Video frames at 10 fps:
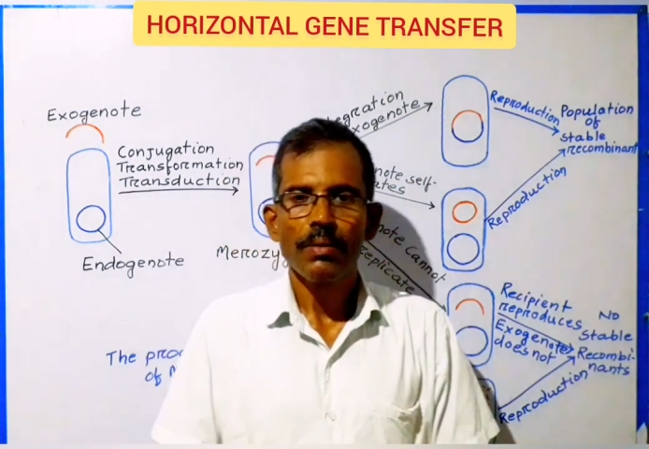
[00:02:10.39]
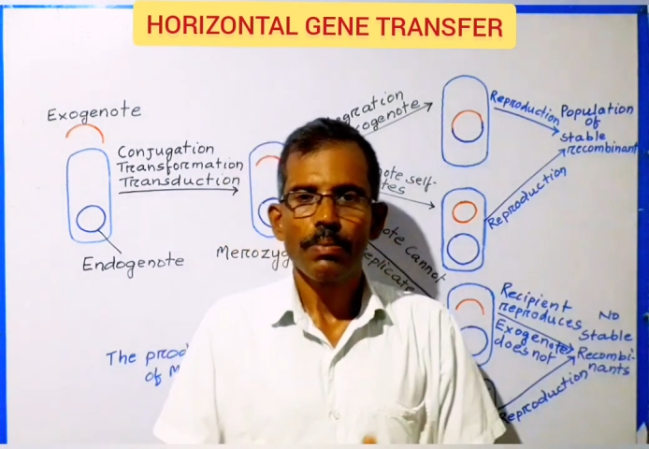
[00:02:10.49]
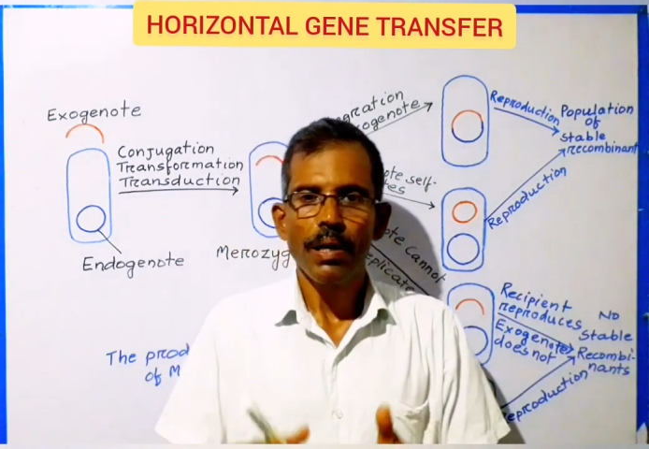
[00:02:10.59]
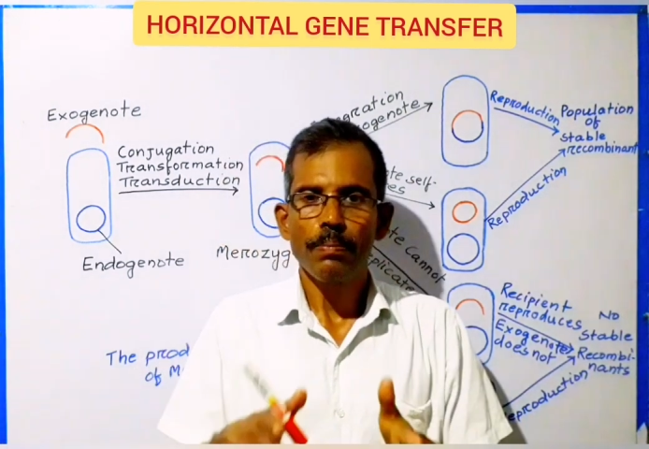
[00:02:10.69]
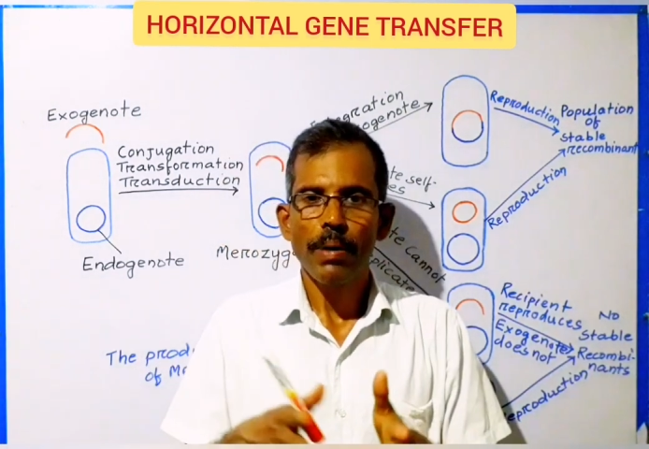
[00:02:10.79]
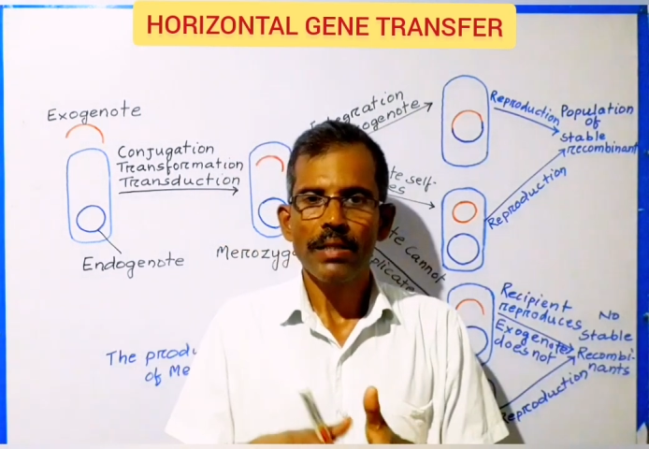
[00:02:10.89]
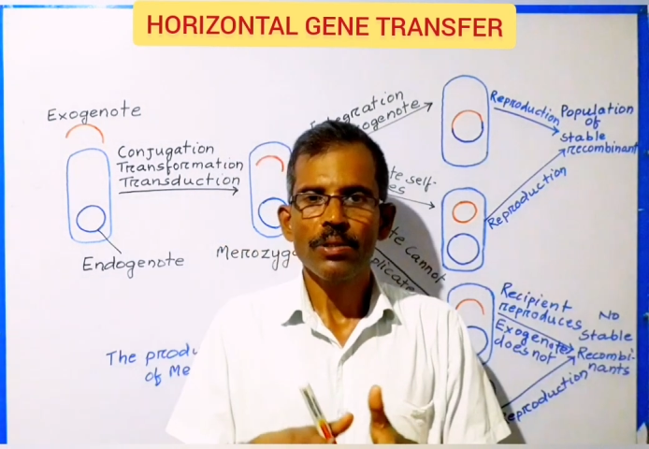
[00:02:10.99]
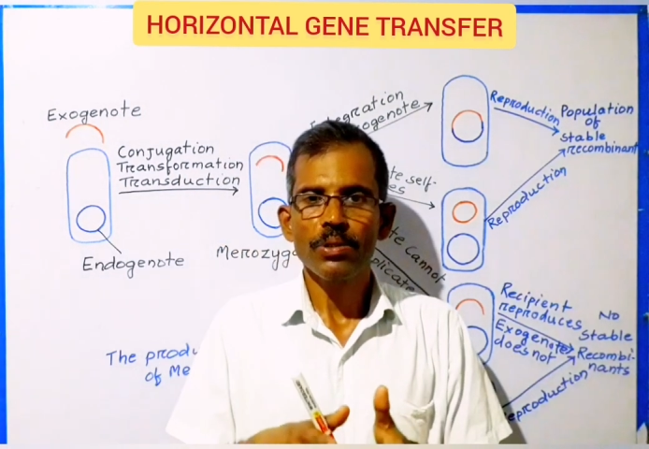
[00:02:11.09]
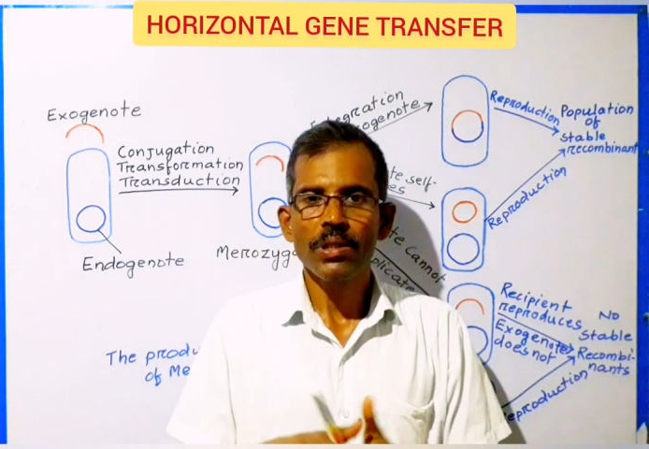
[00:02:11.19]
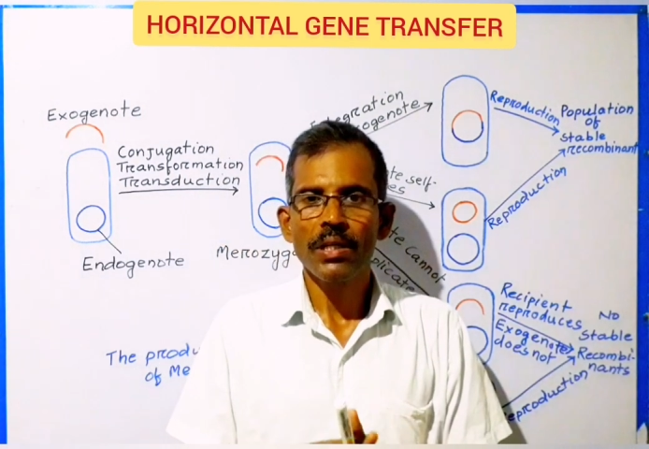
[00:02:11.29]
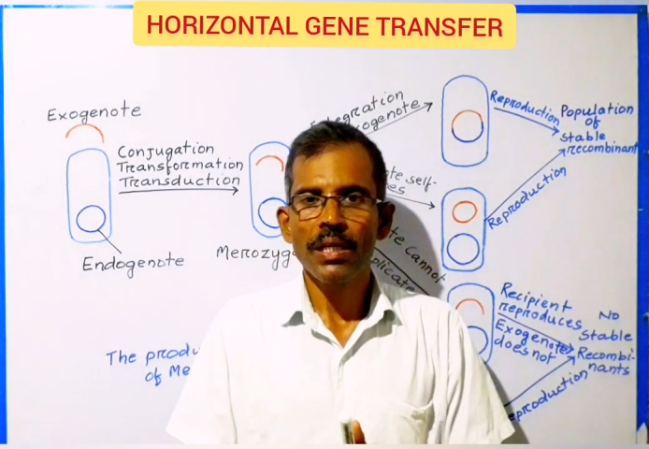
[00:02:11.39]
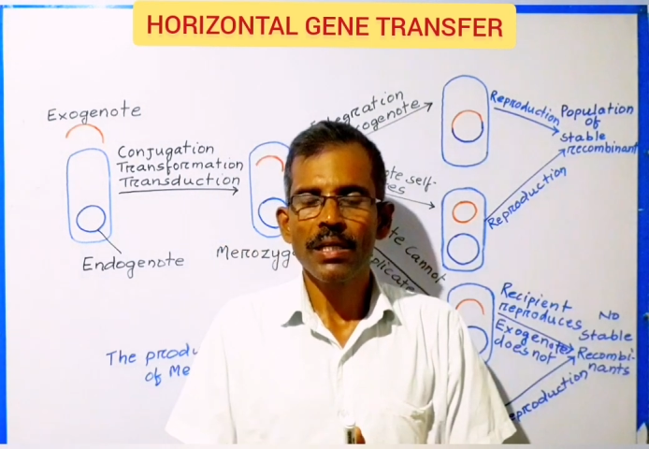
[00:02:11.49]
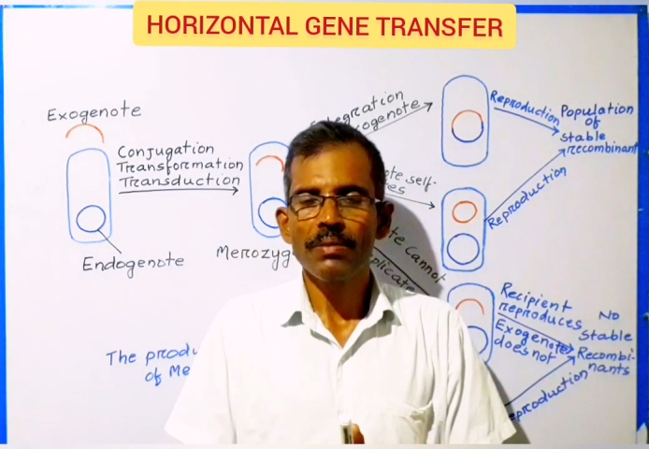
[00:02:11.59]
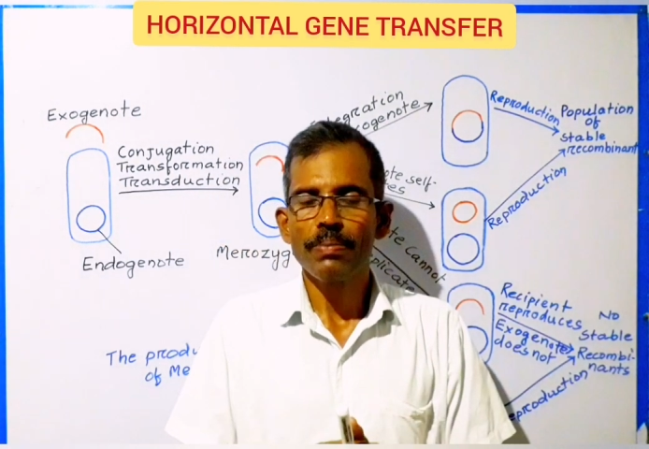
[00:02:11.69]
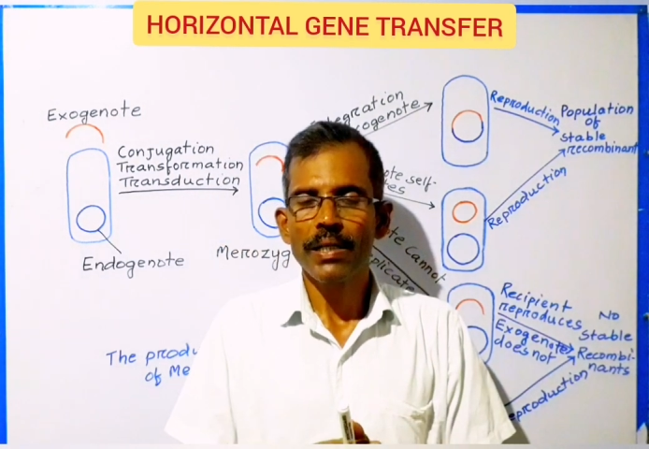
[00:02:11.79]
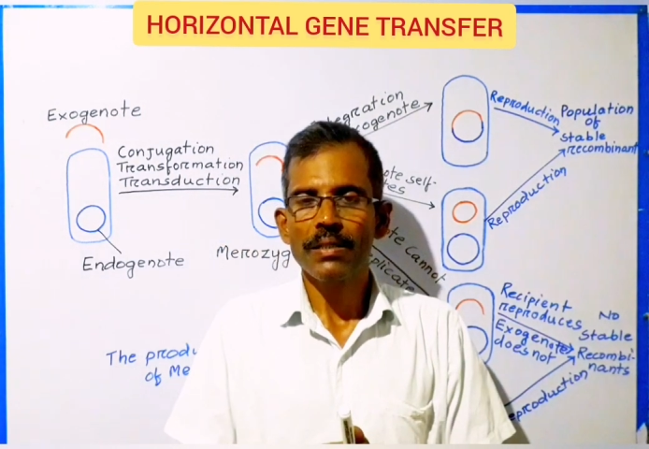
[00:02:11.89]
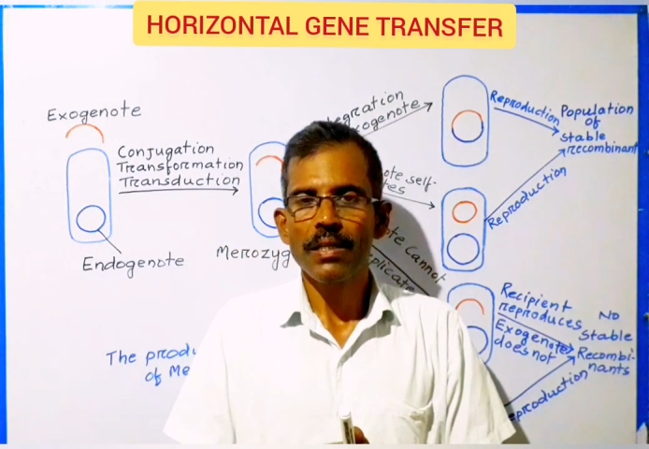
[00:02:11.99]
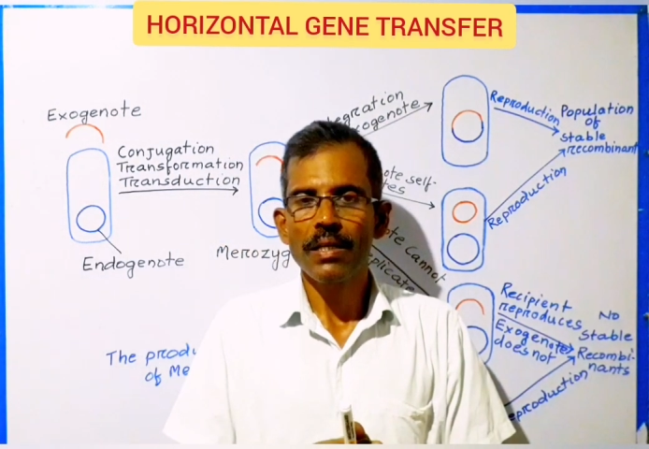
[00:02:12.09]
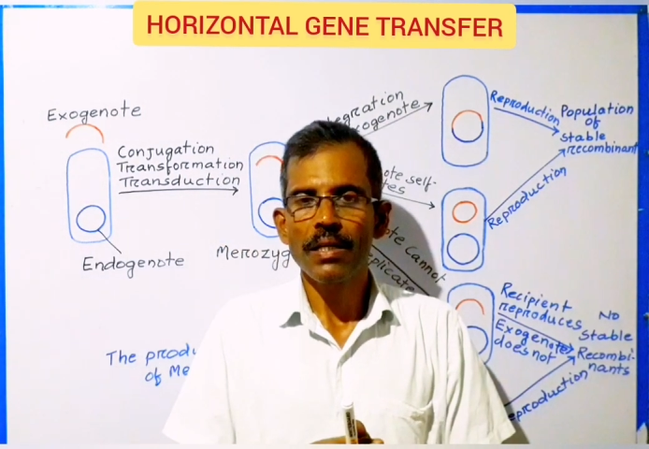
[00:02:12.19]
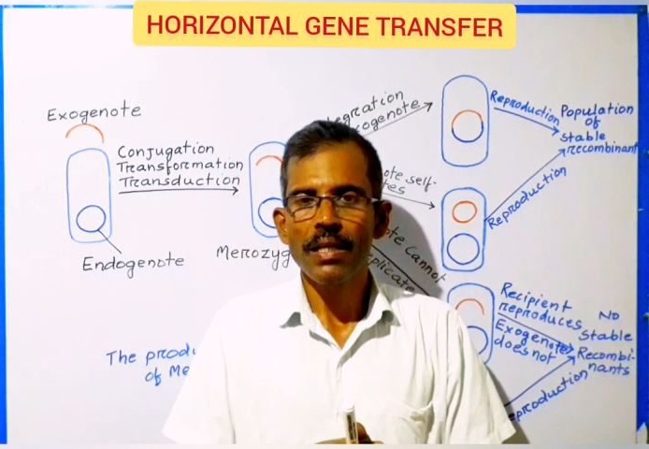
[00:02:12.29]
from pathogenic
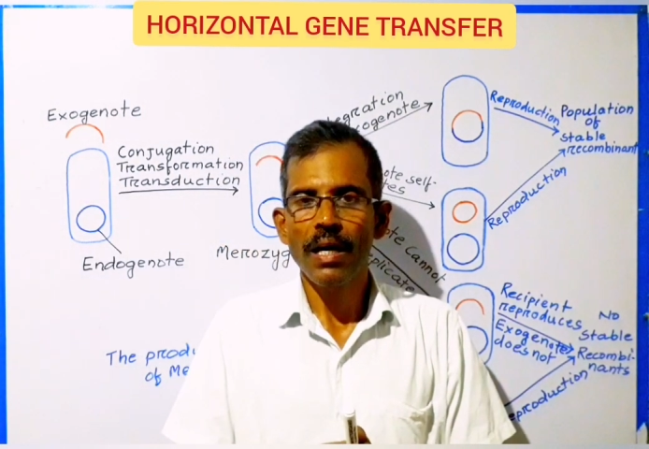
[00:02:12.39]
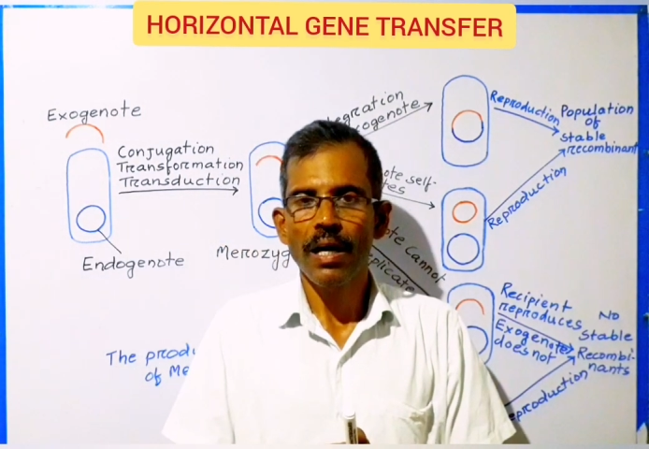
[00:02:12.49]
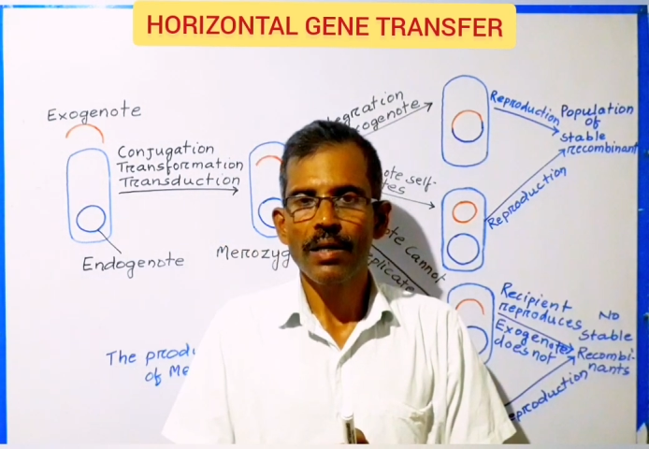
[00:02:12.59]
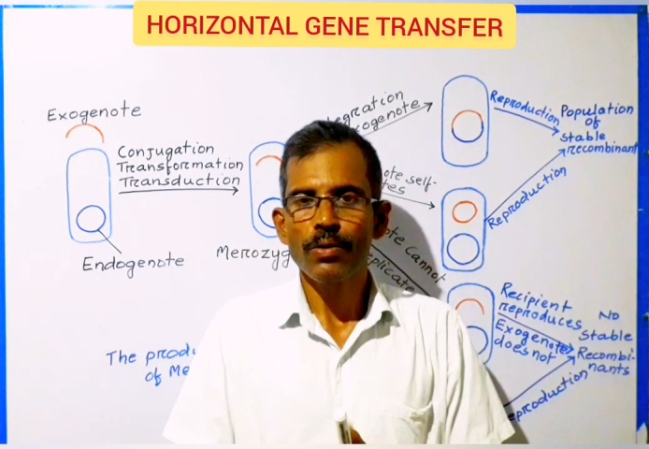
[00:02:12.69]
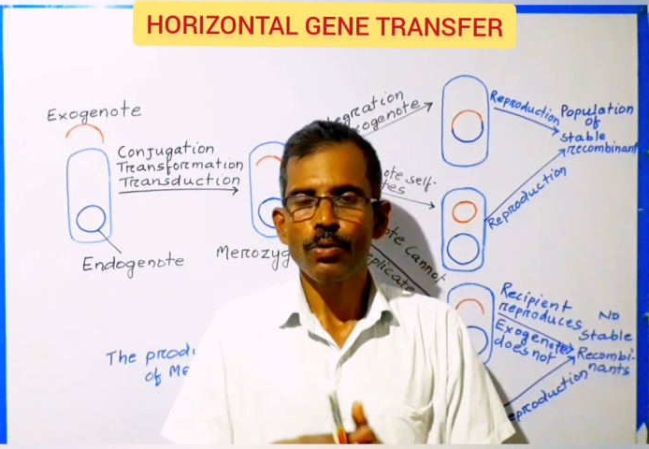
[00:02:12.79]
bacteria